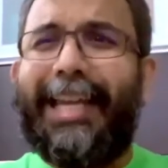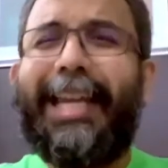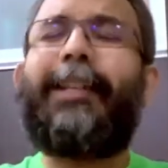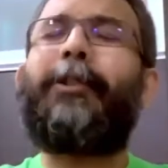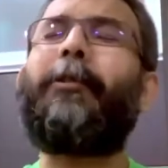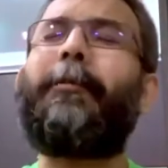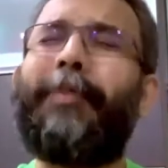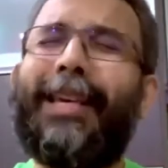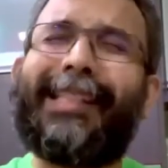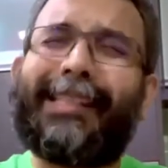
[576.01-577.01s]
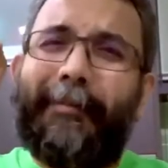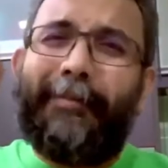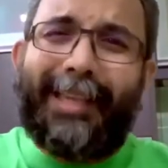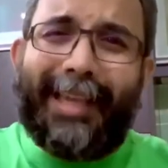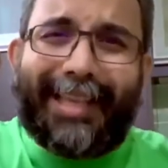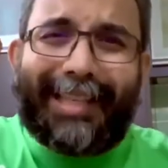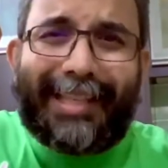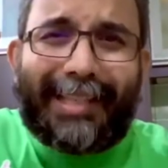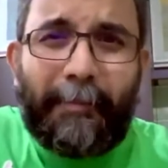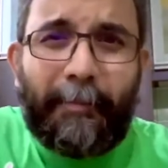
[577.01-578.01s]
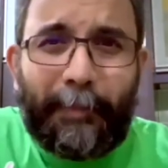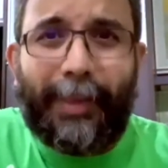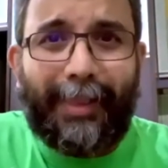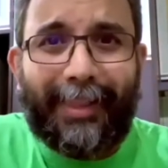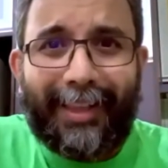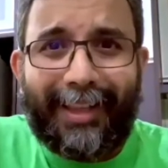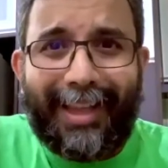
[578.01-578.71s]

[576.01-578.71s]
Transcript: It could be something as simple